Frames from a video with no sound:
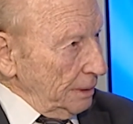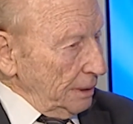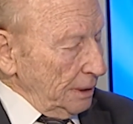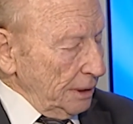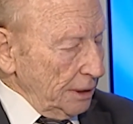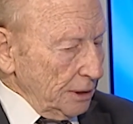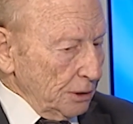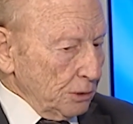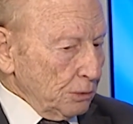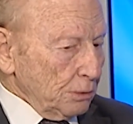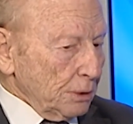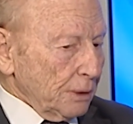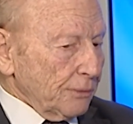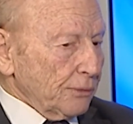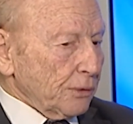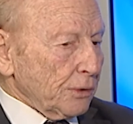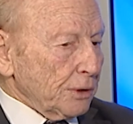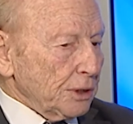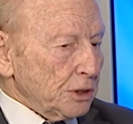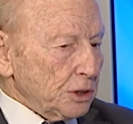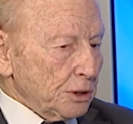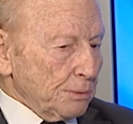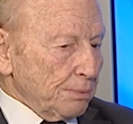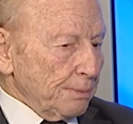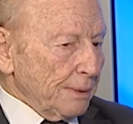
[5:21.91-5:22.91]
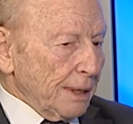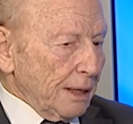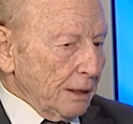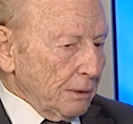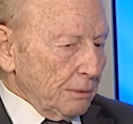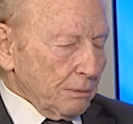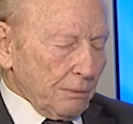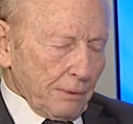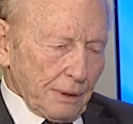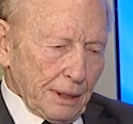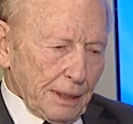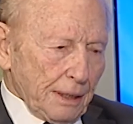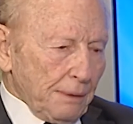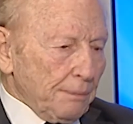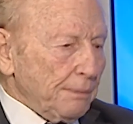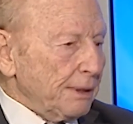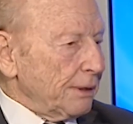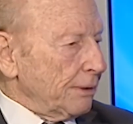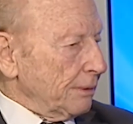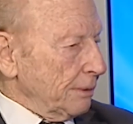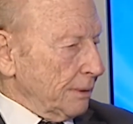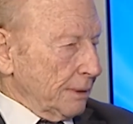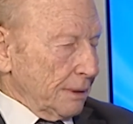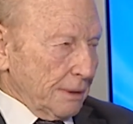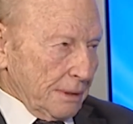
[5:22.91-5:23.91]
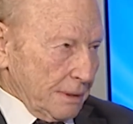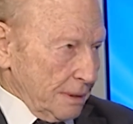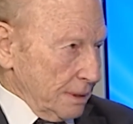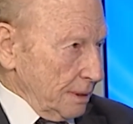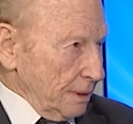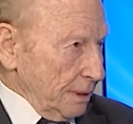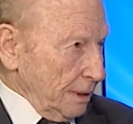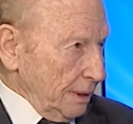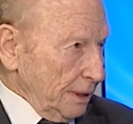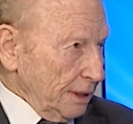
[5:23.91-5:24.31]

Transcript: He's doing for Egypt now really miracles.